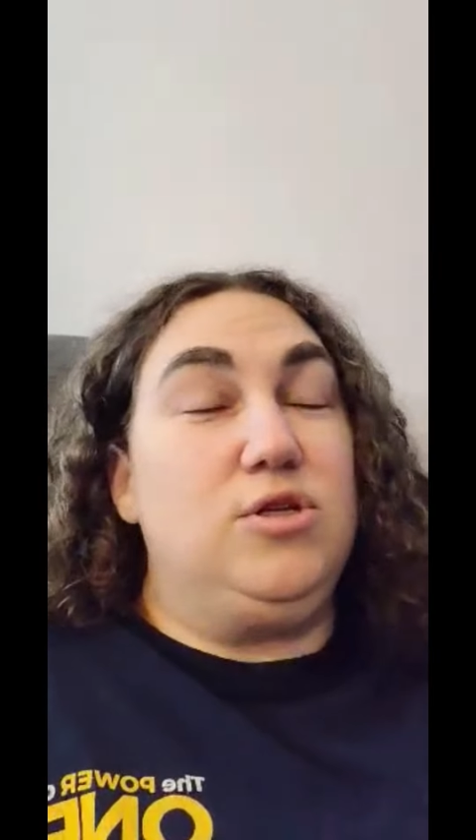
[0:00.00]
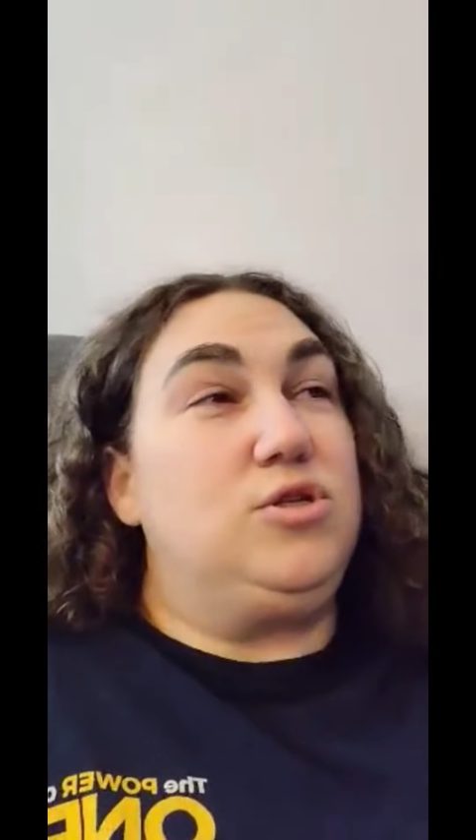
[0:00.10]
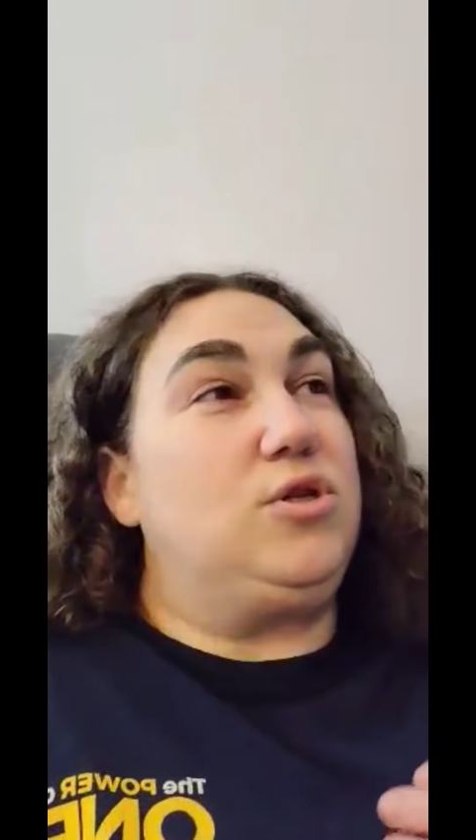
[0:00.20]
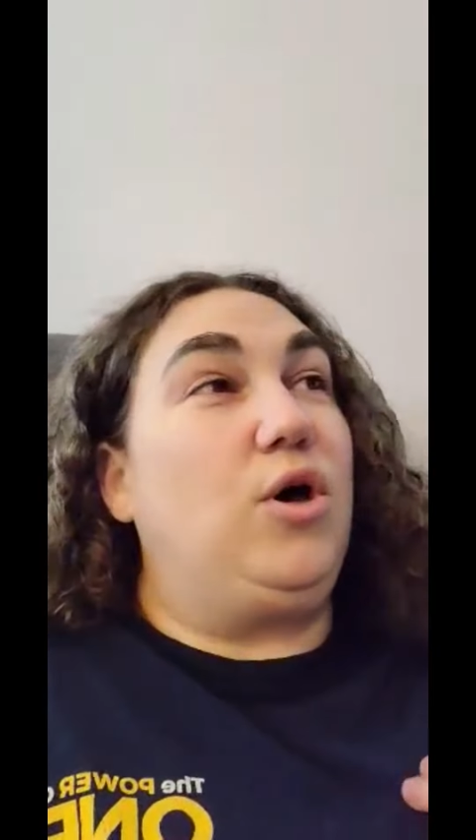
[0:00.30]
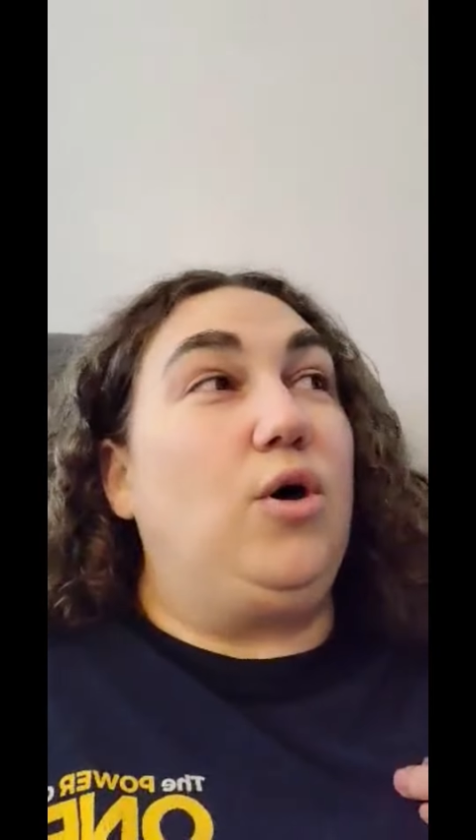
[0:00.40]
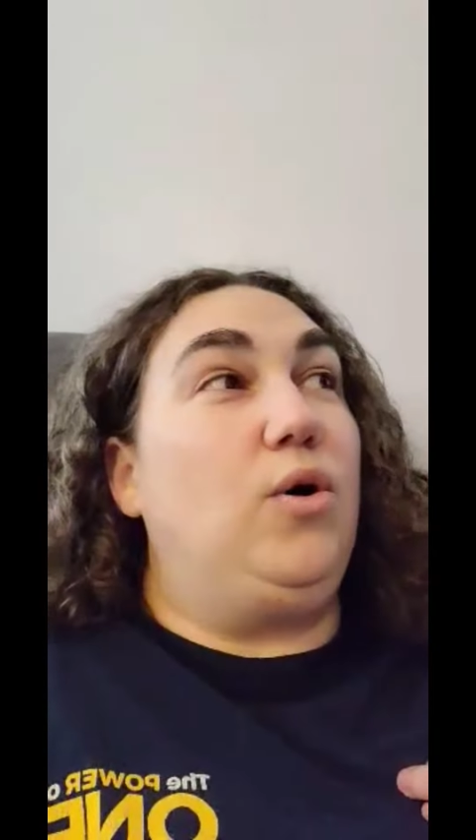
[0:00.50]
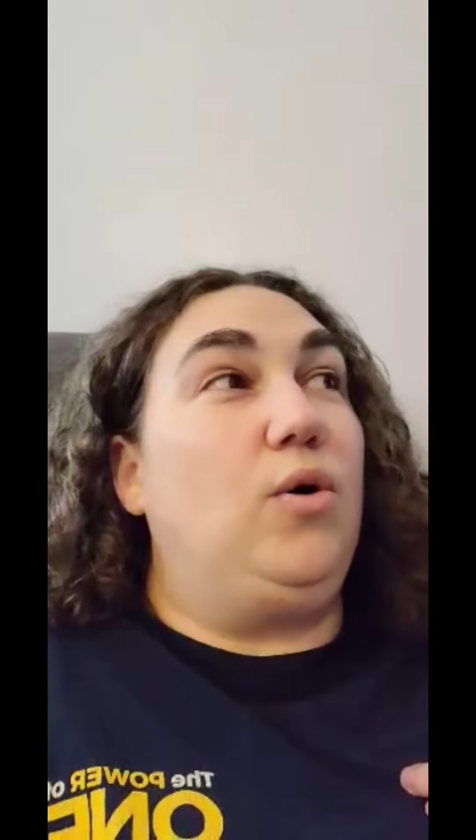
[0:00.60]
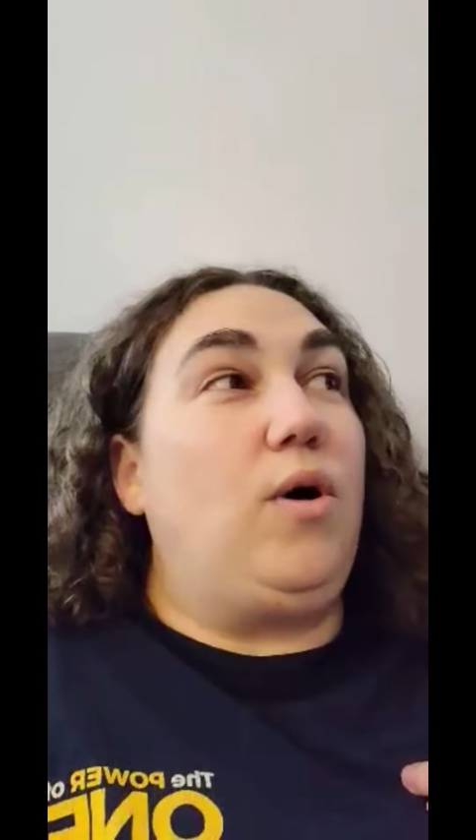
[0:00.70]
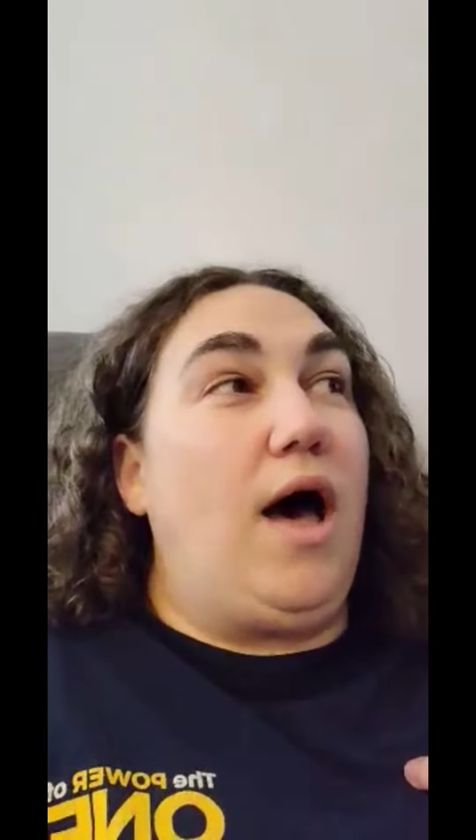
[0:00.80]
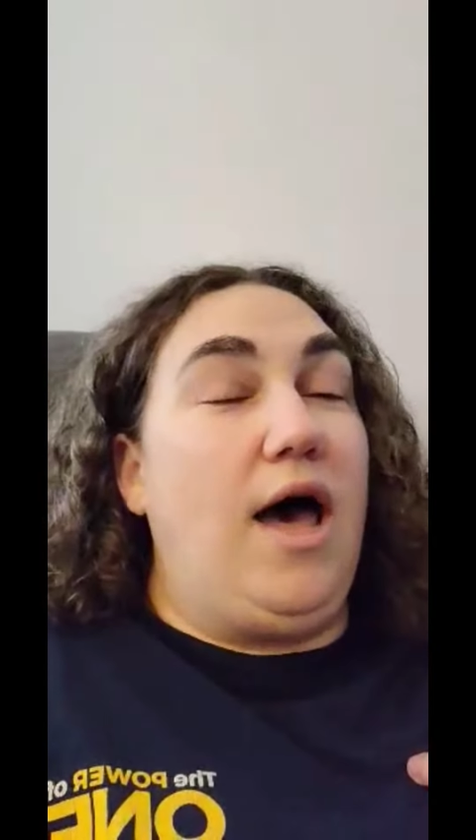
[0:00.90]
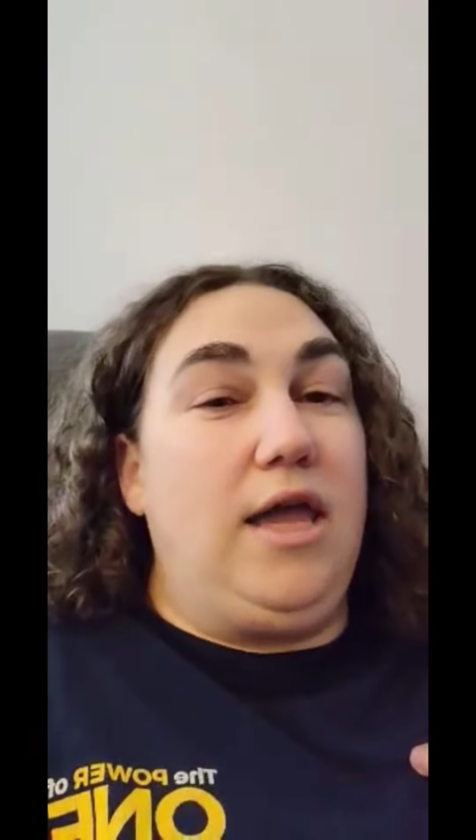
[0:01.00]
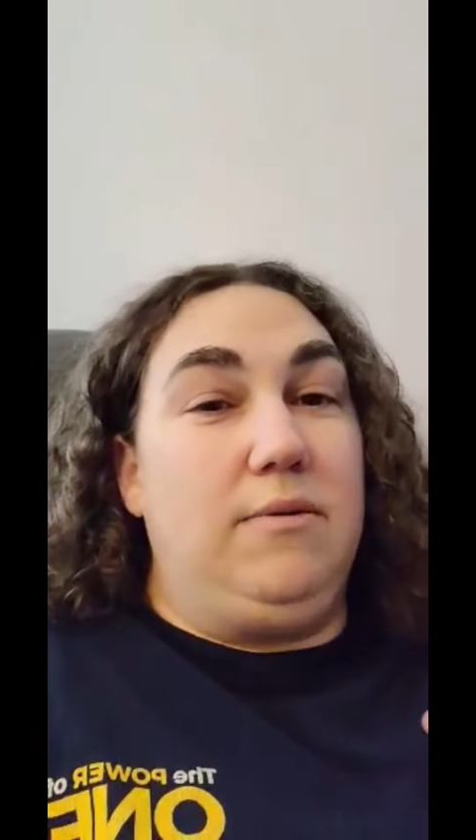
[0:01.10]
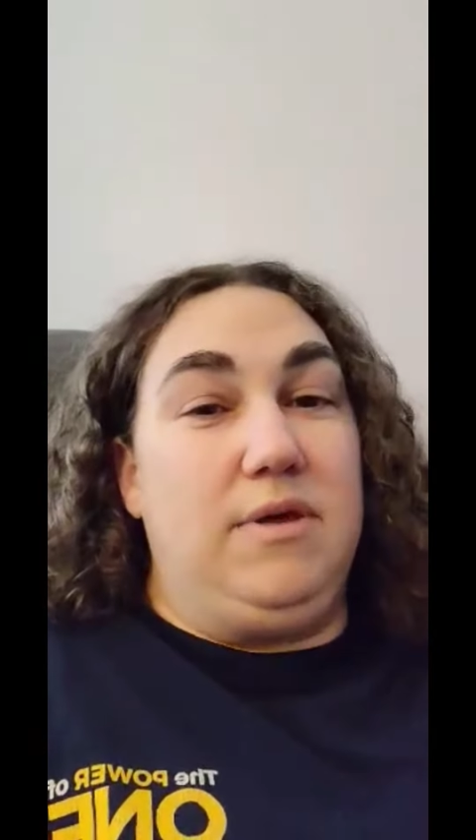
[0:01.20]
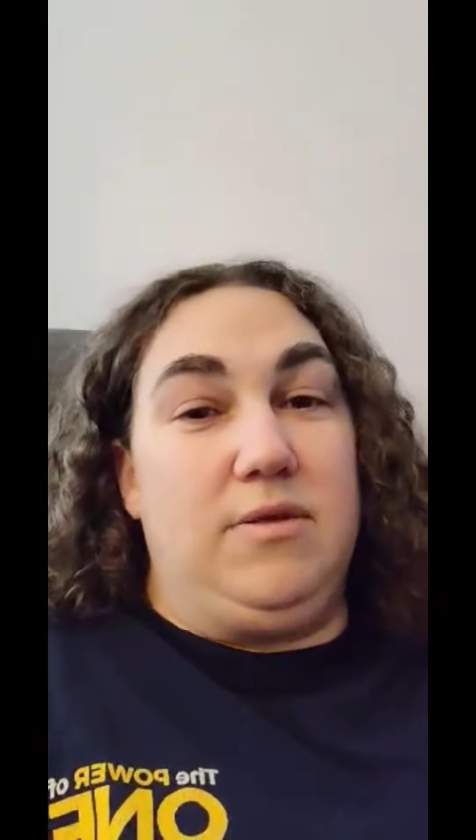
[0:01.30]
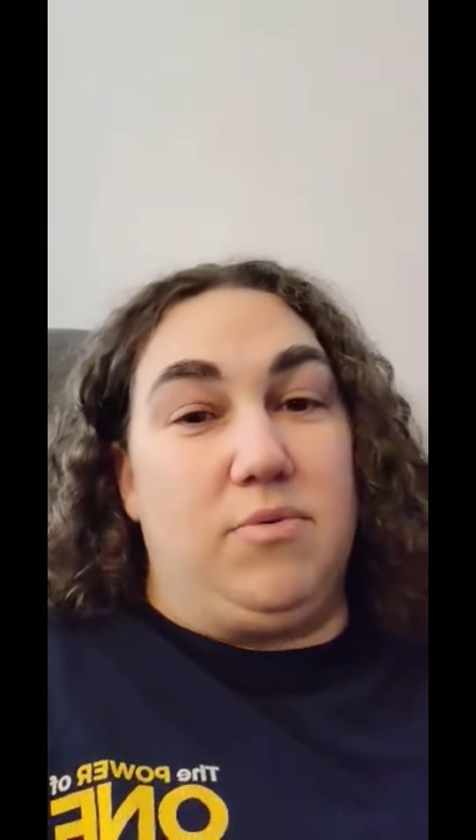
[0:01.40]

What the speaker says: So I am in the